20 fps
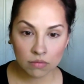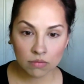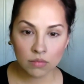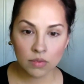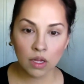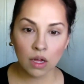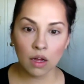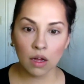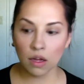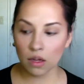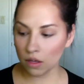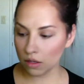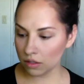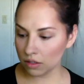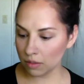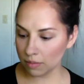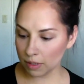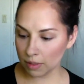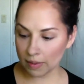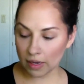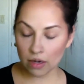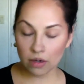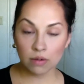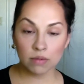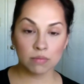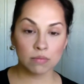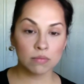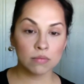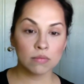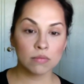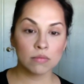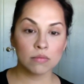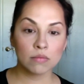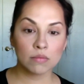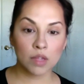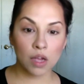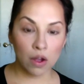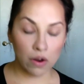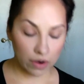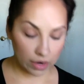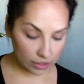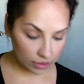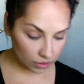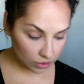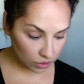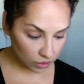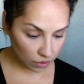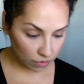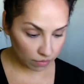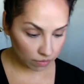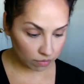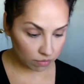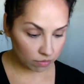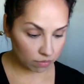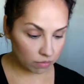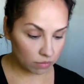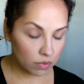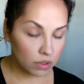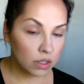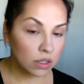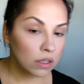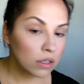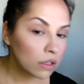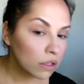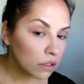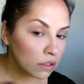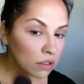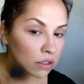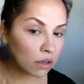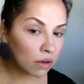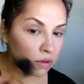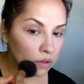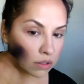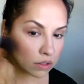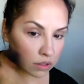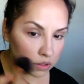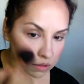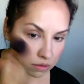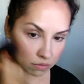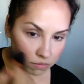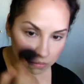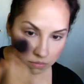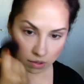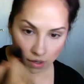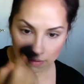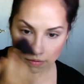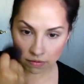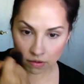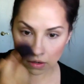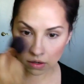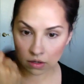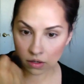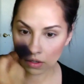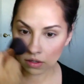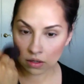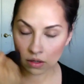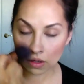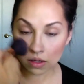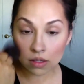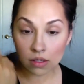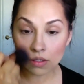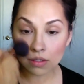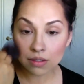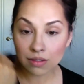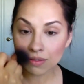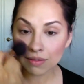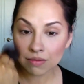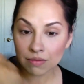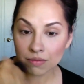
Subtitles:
Ah, so much better. Alright, so let's go and just buffer all of this.